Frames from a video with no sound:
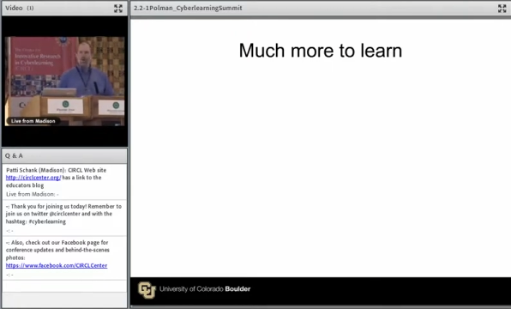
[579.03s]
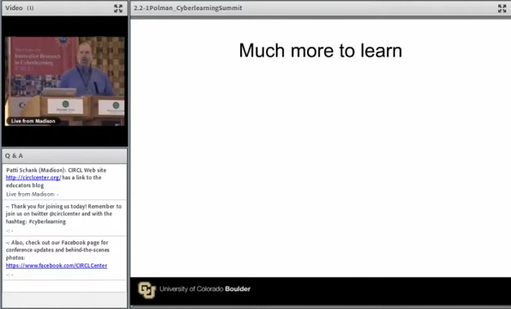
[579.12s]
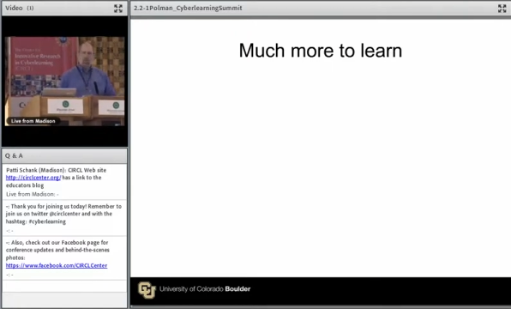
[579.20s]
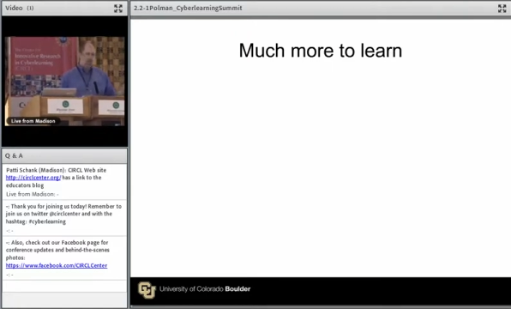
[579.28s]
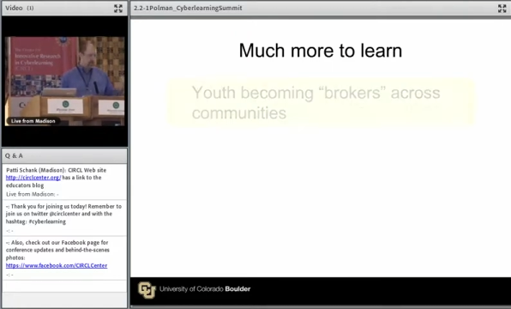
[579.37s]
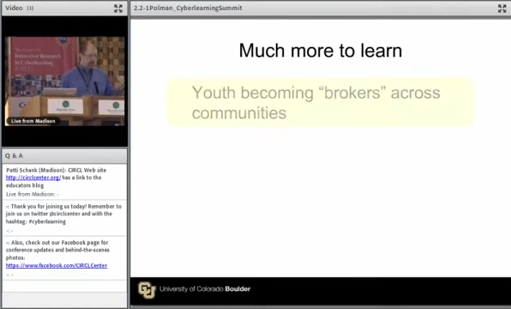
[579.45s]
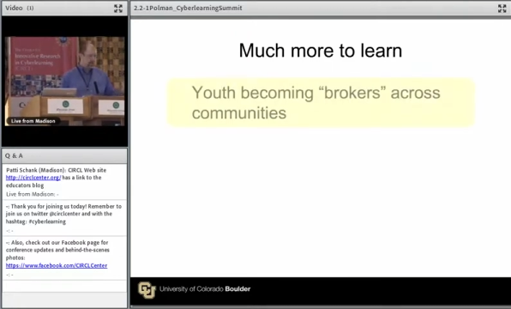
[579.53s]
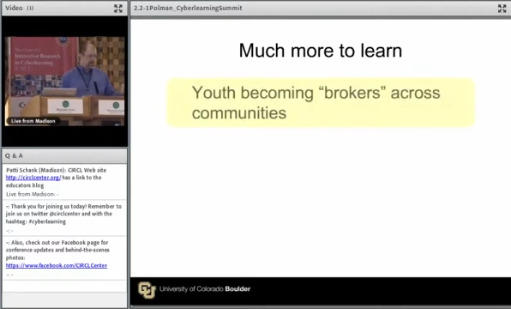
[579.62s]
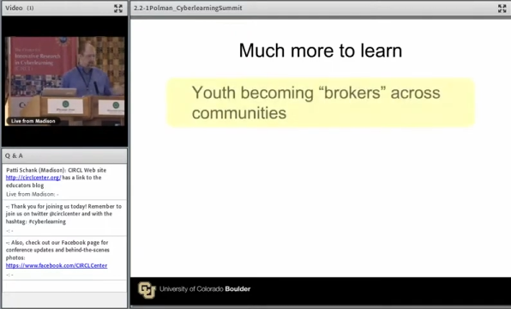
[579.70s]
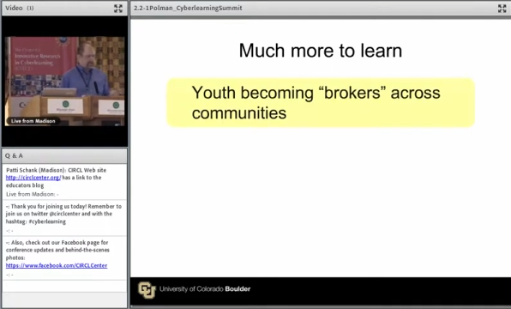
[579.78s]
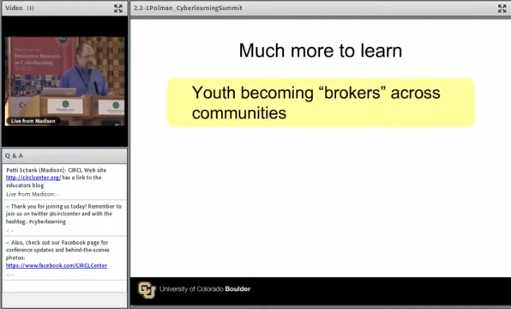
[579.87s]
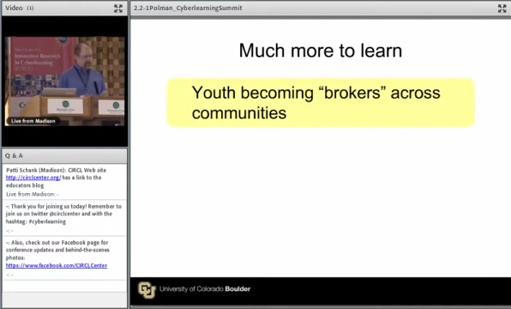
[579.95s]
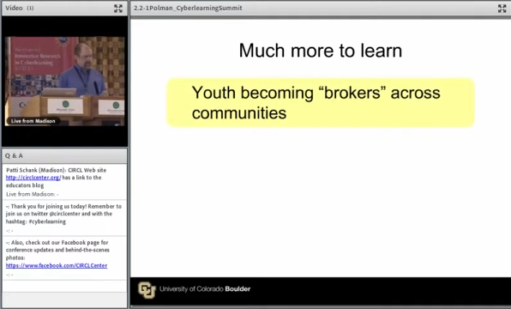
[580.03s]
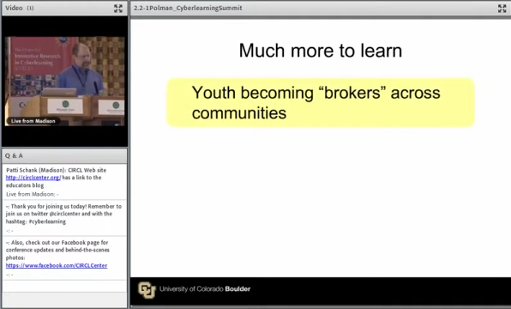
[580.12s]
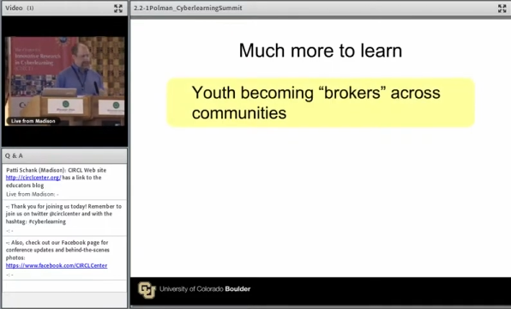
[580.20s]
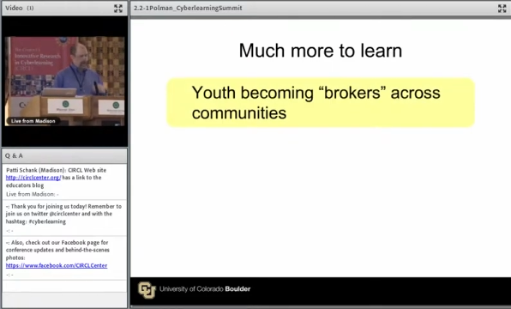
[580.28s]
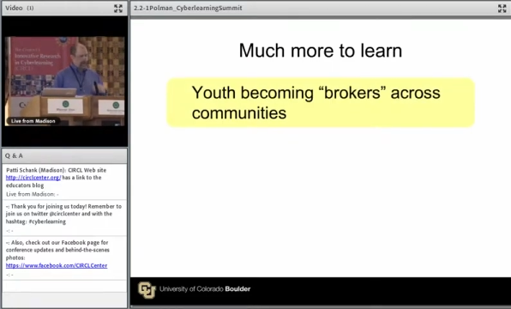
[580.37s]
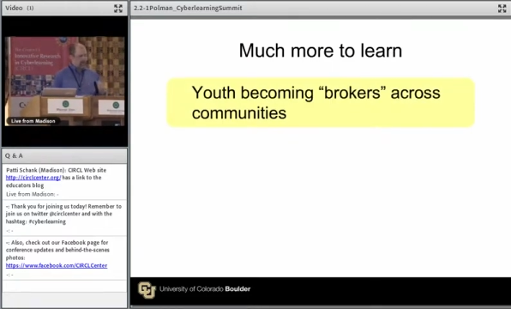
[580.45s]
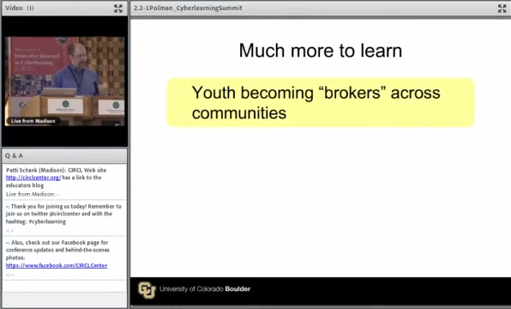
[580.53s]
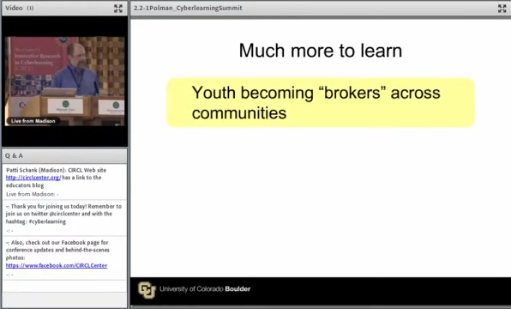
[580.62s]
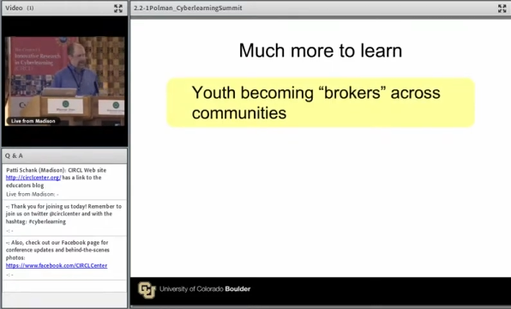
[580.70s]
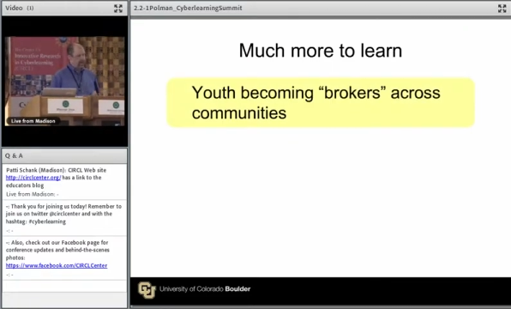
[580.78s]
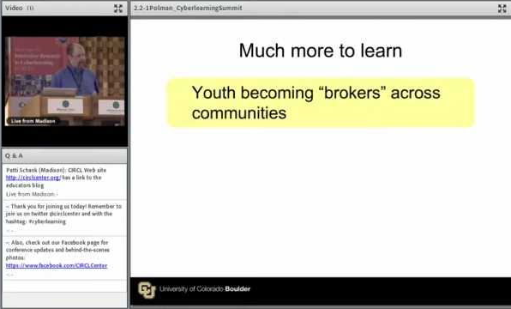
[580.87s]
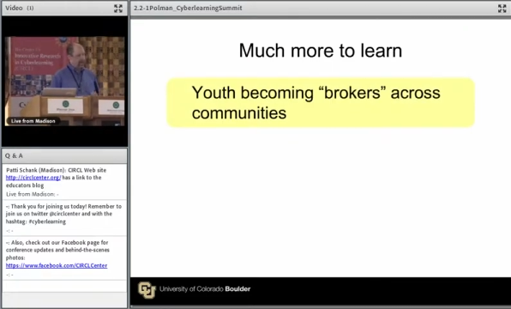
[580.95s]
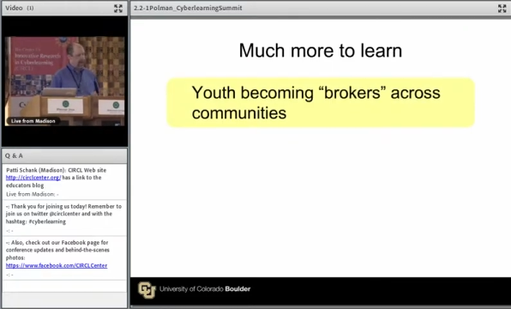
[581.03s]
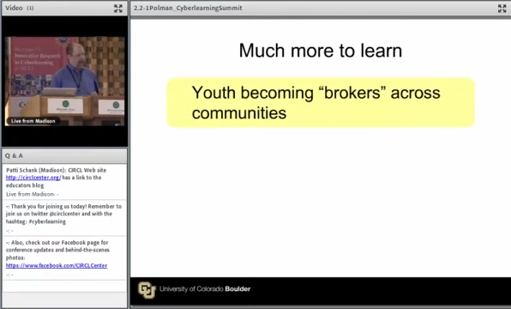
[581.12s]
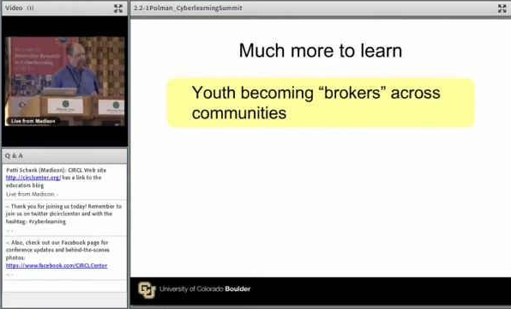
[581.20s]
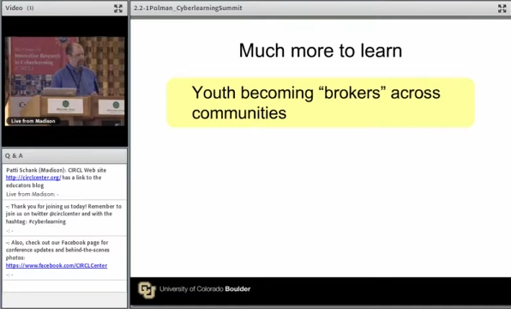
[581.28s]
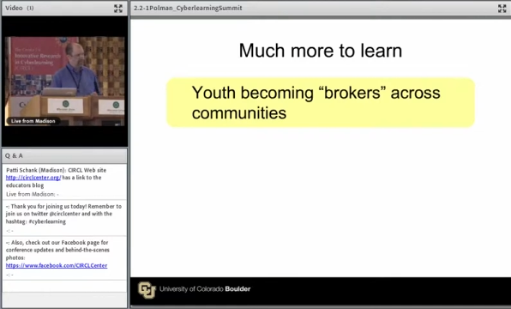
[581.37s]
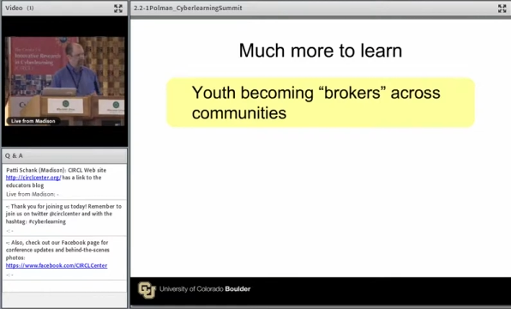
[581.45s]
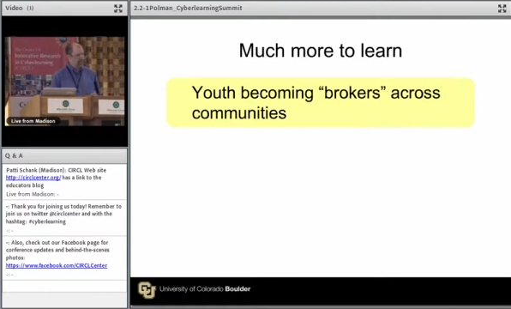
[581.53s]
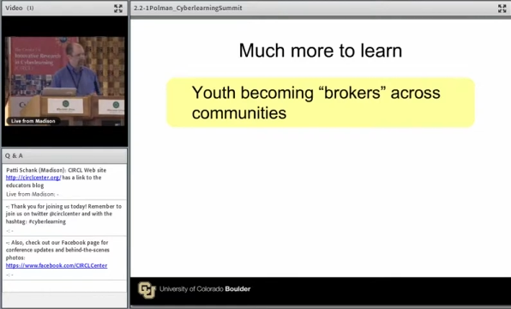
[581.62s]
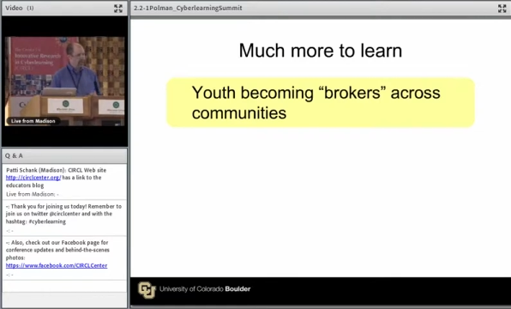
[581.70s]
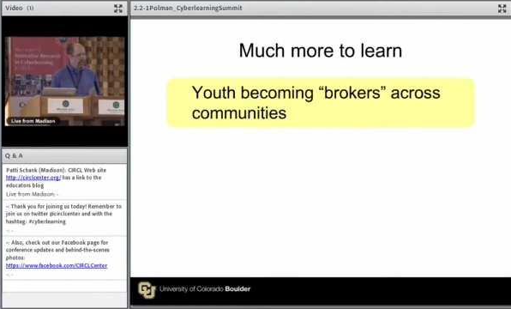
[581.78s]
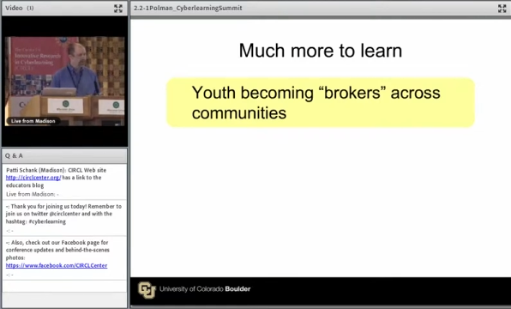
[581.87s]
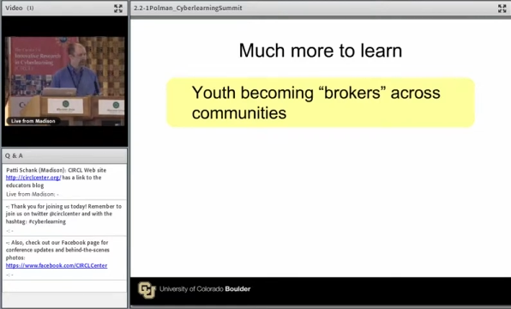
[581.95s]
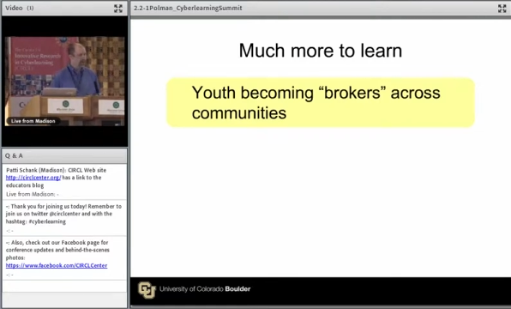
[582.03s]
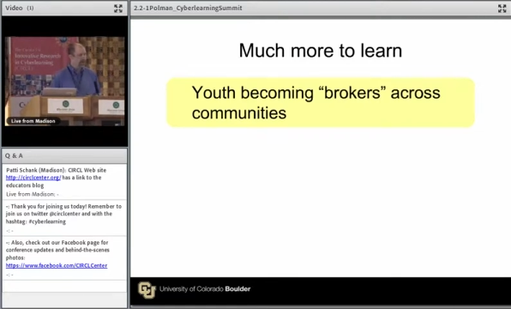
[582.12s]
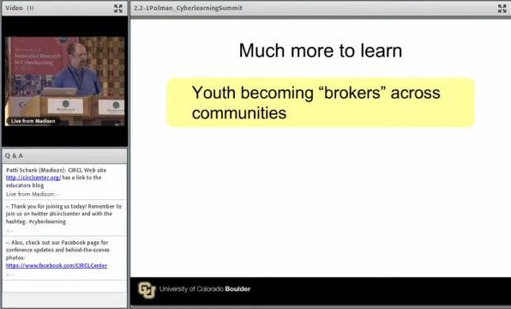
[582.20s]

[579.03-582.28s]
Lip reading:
(no speaker visible)